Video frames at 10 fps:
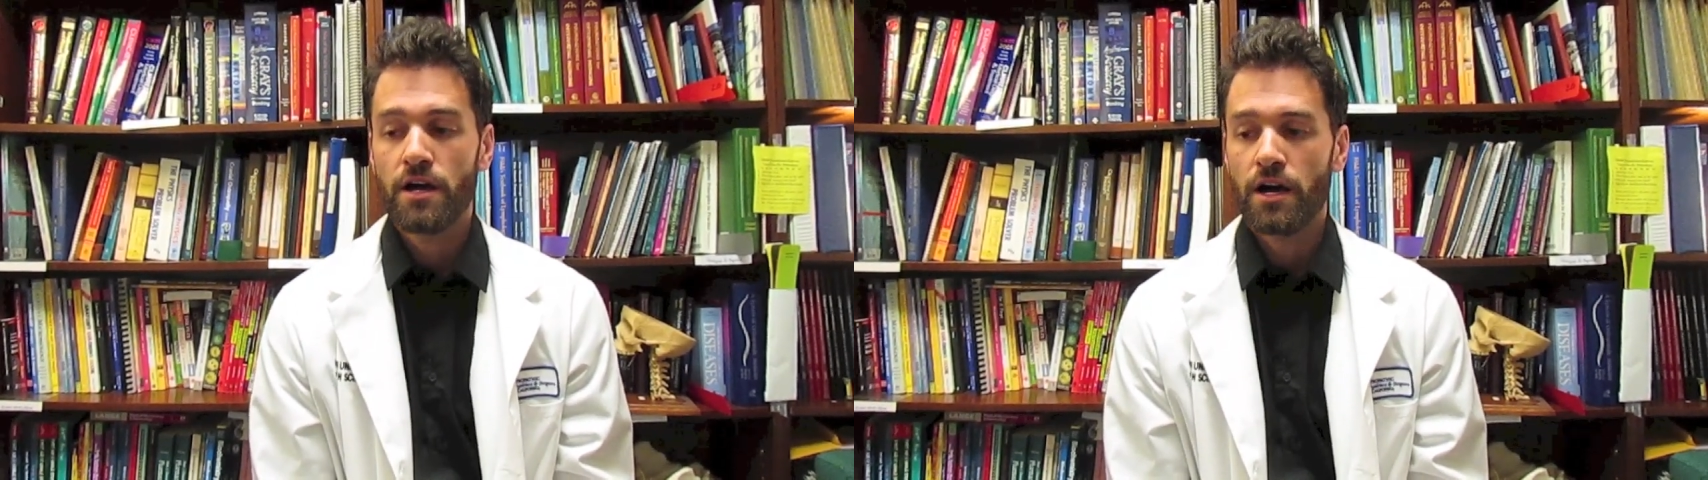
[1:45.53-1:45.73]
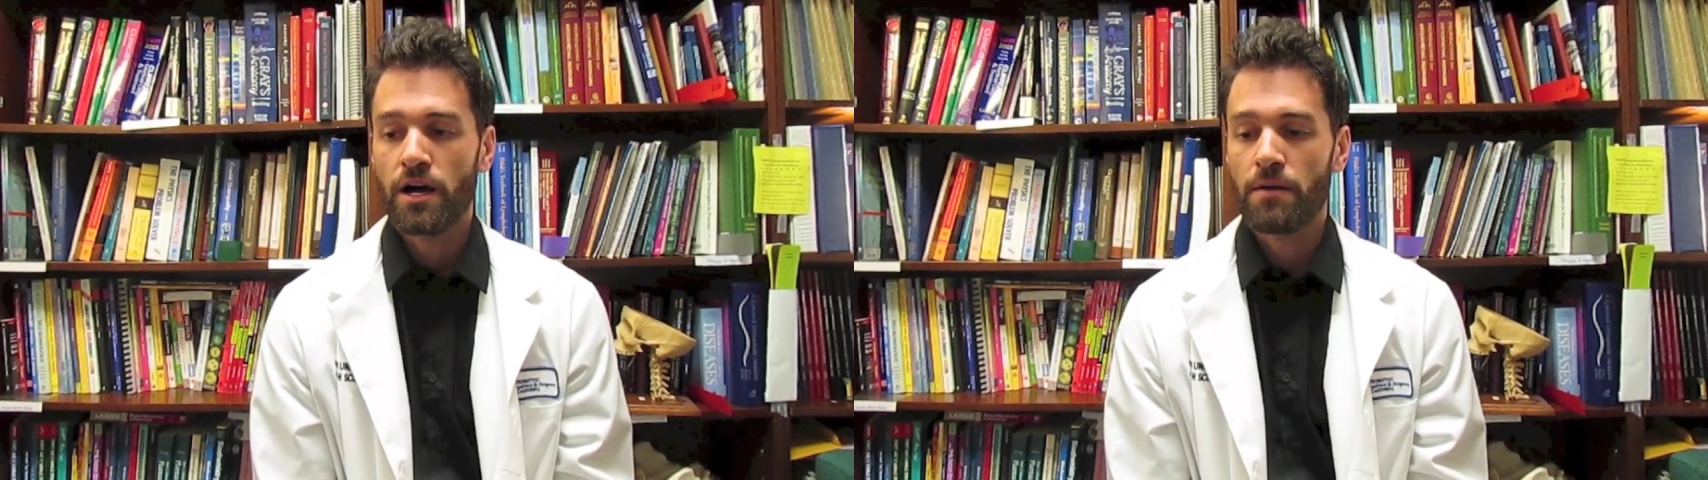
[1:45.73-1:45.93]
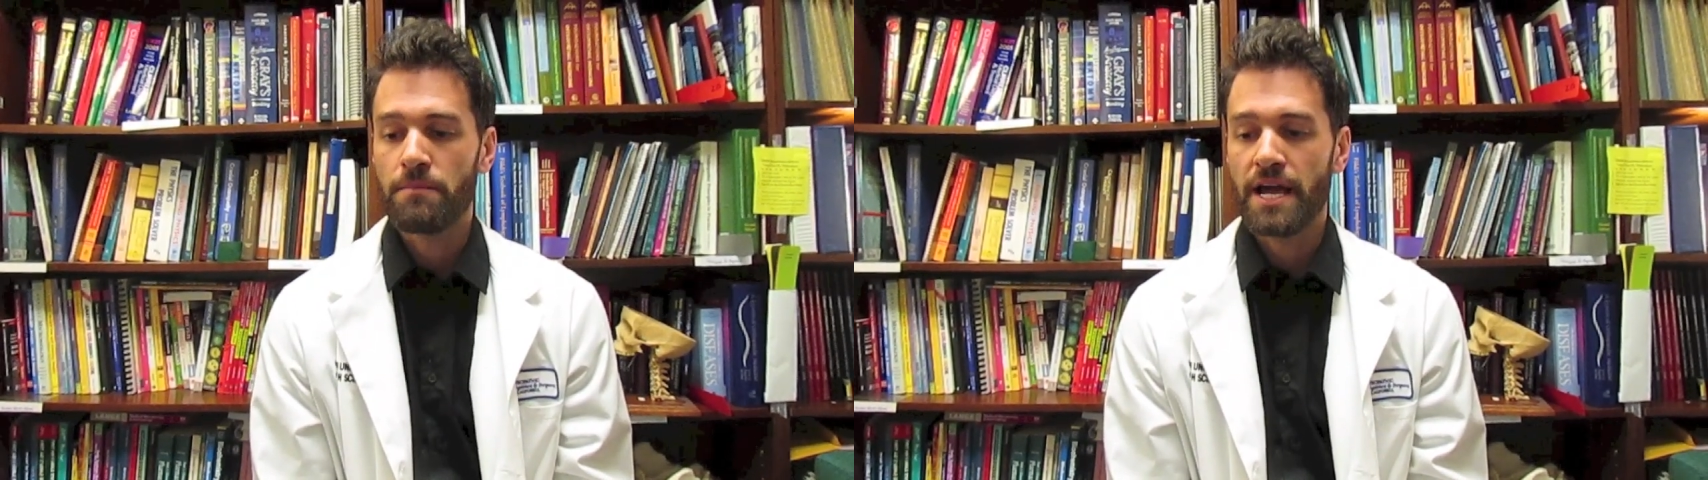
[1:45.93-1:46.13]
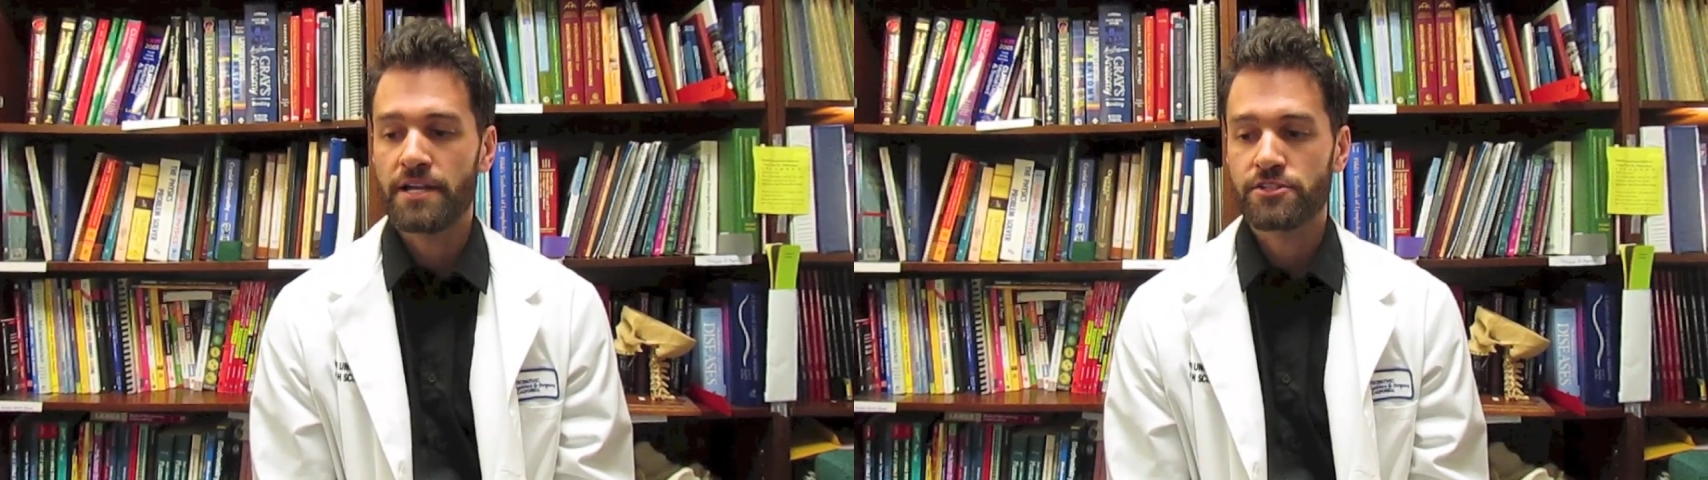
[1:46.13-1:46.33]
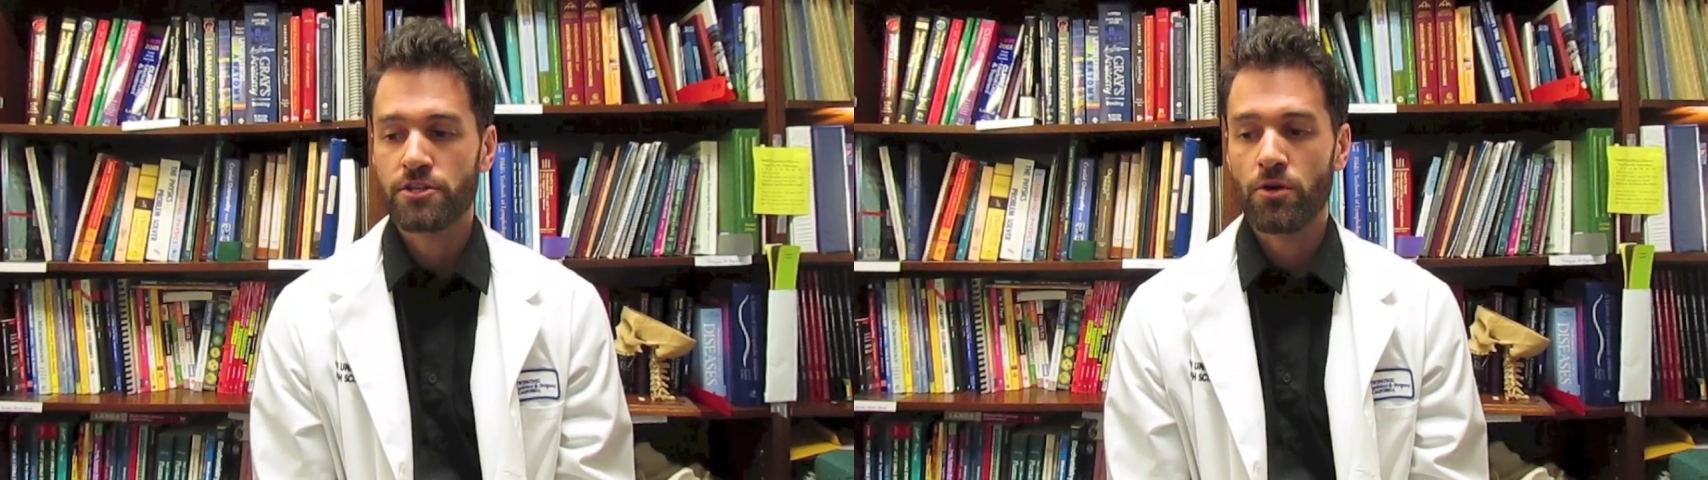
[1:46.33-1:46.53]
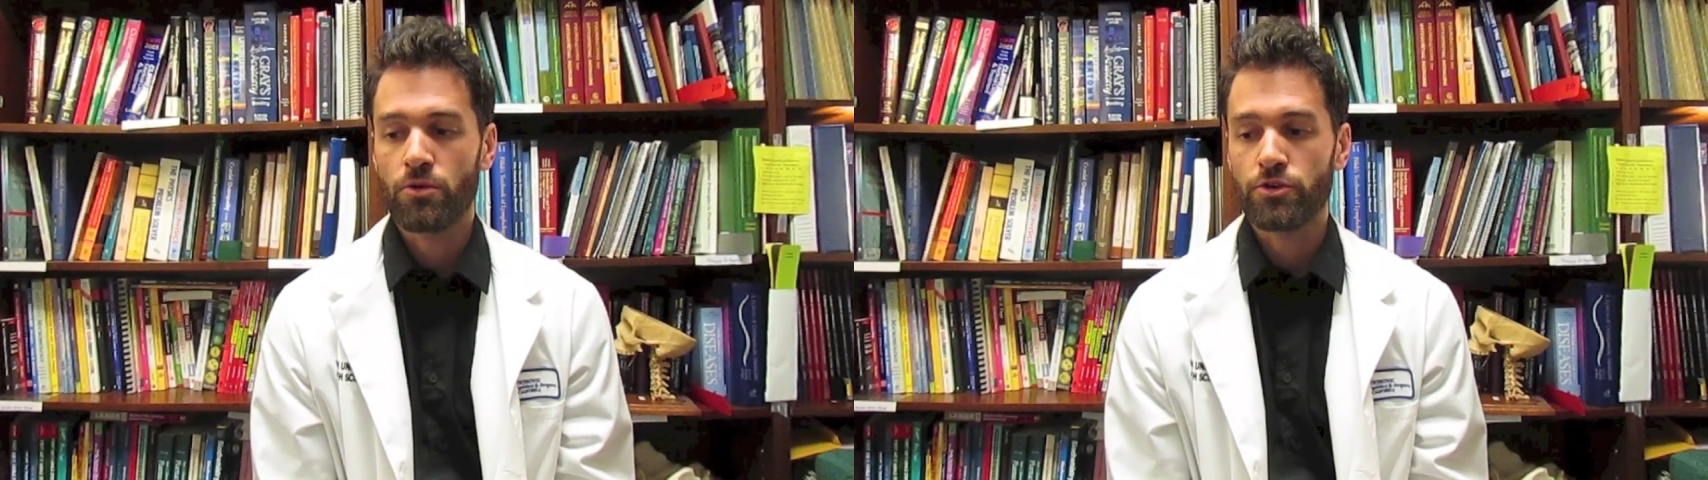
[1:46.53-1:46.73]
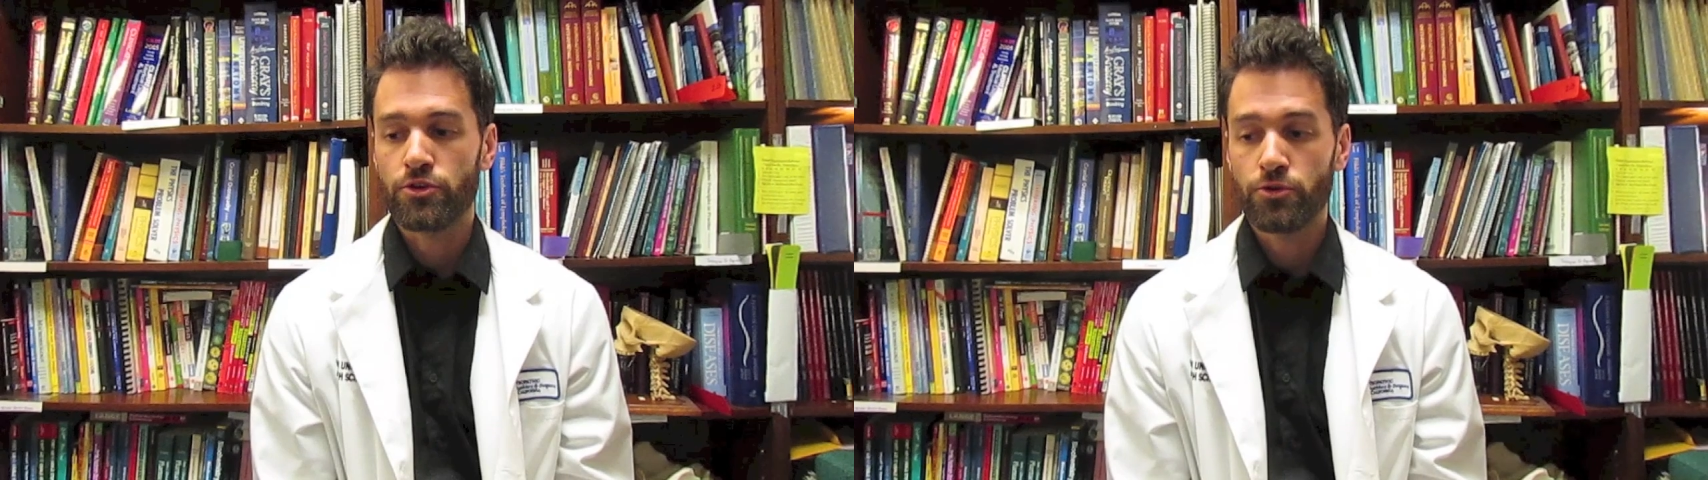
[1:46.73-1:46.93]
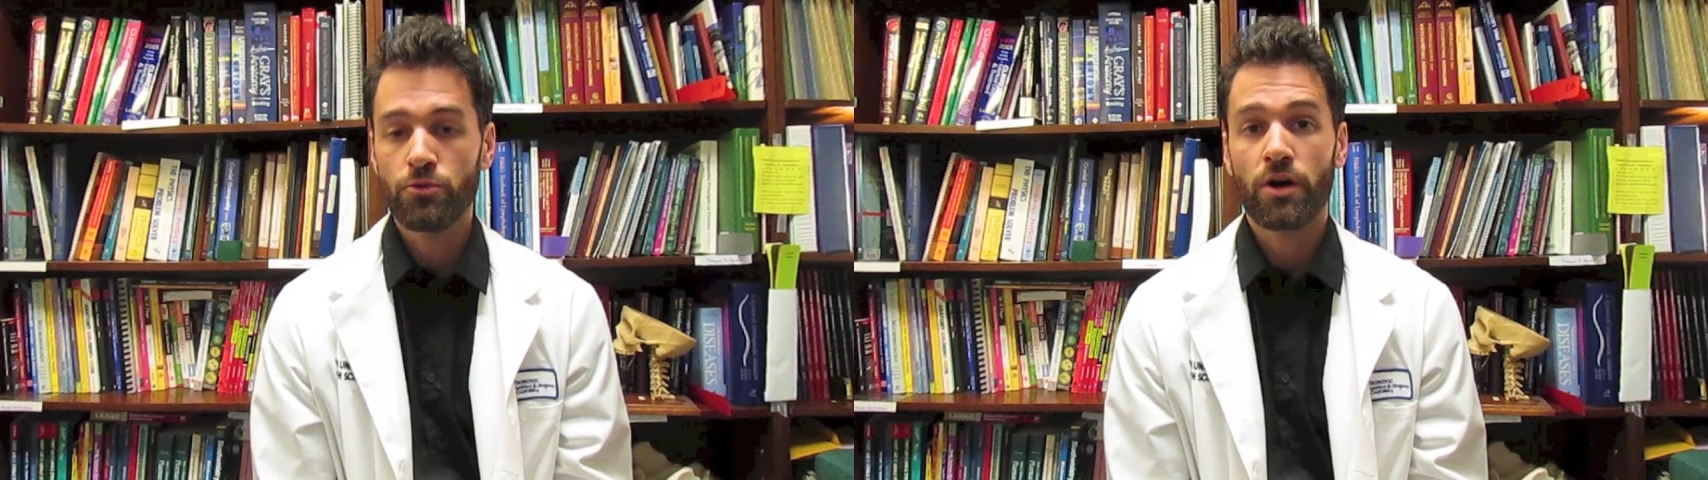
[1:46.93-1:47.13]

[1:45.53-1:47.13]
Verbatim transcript: Um, and so you